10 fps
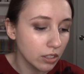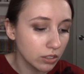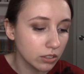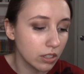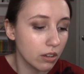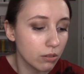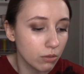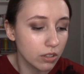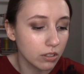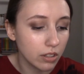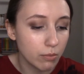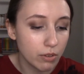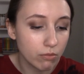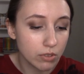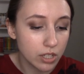So let me
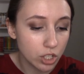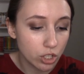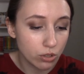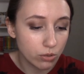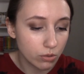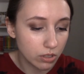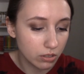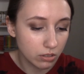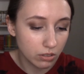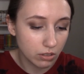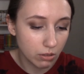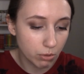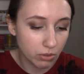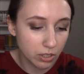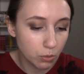read you
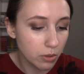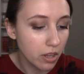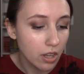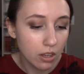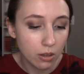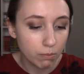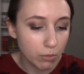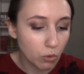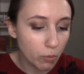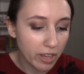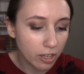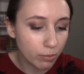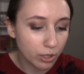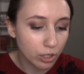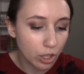about this one. Milk
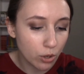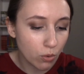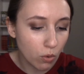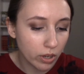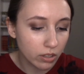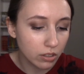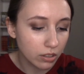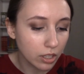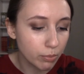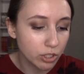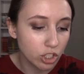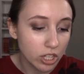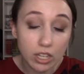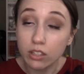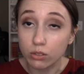Makeup Glow Oil Lip and
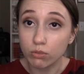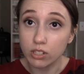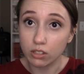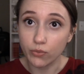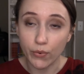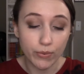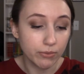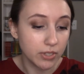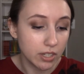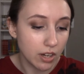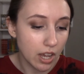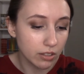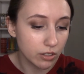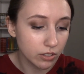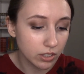Cheek. This retails for
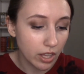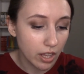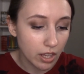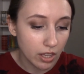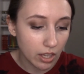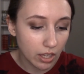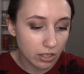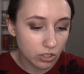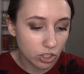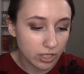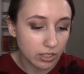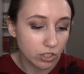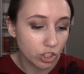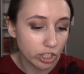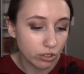$15. And it just says a
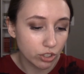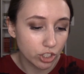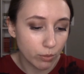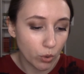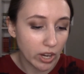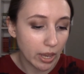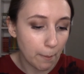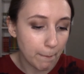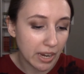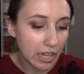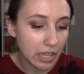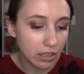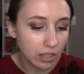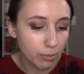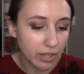sheer shimmering mini
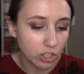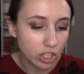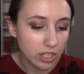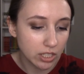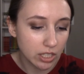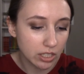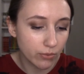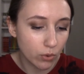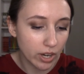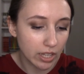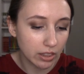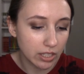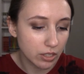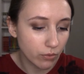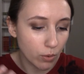lip and cheek tint for a
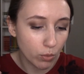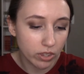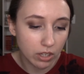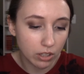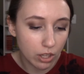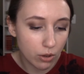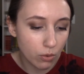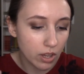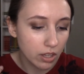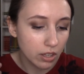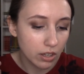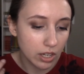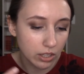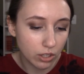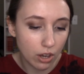lit from within glow
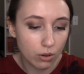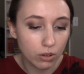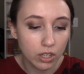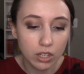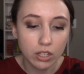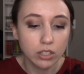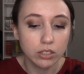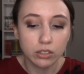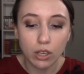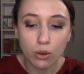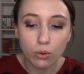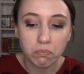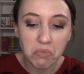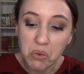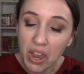on the go. So
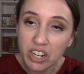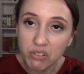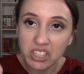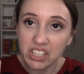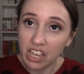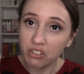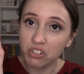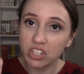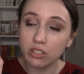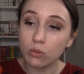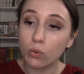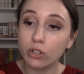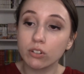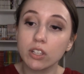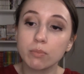you can use this on your cheeks or
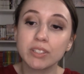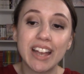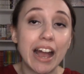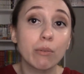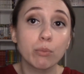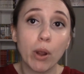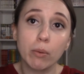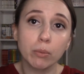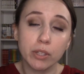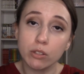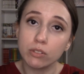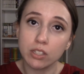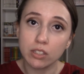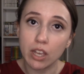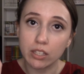your lips. I would probably use
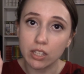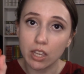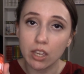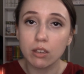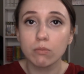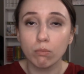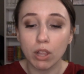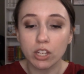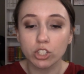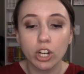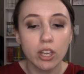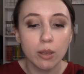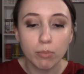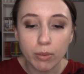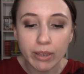this as a blush.
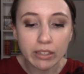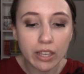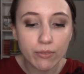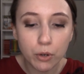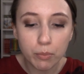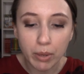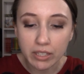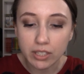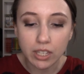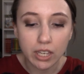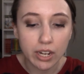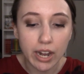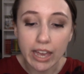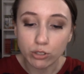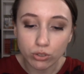Maybe on like very basic
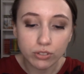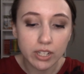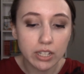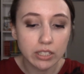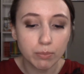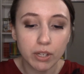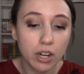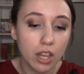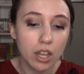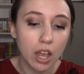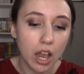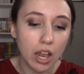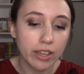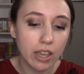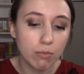natural days, but
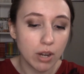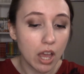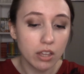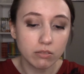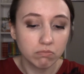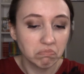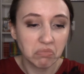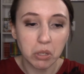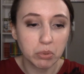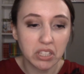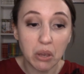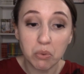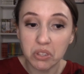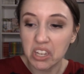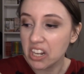I am not upset
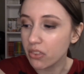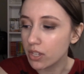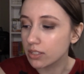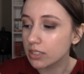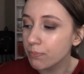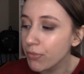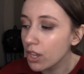with getting this.